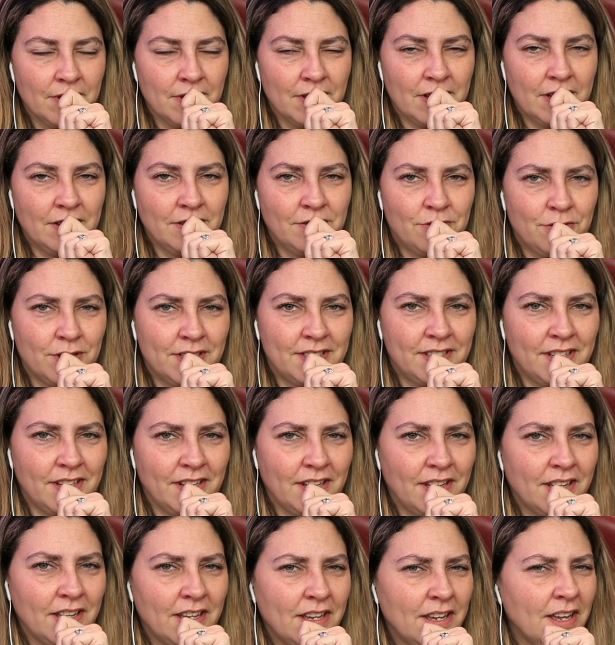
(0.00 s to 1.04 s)

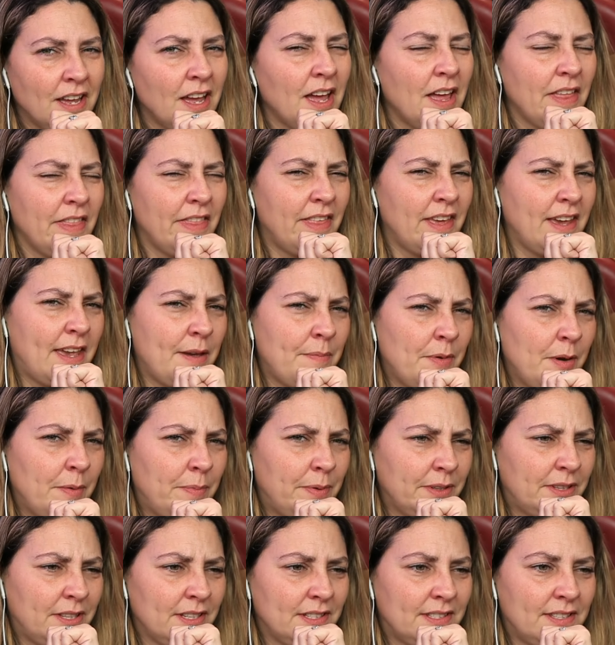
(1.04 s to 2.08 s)
Interesting. They came up
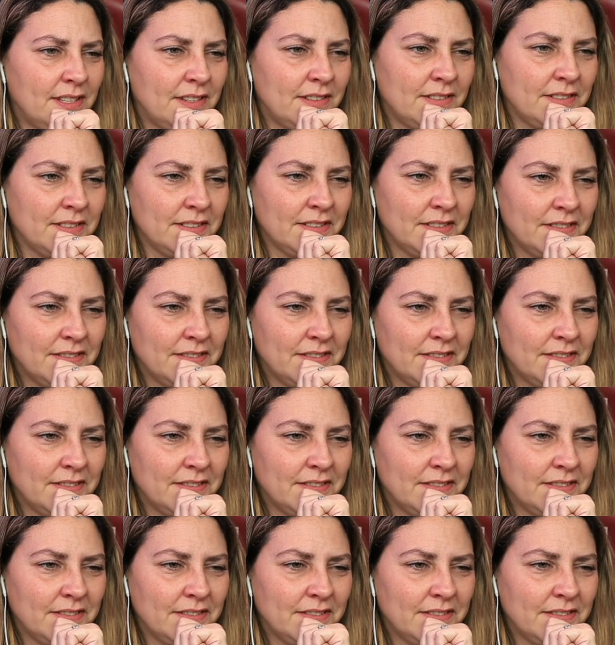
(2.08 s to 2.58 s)
with the song?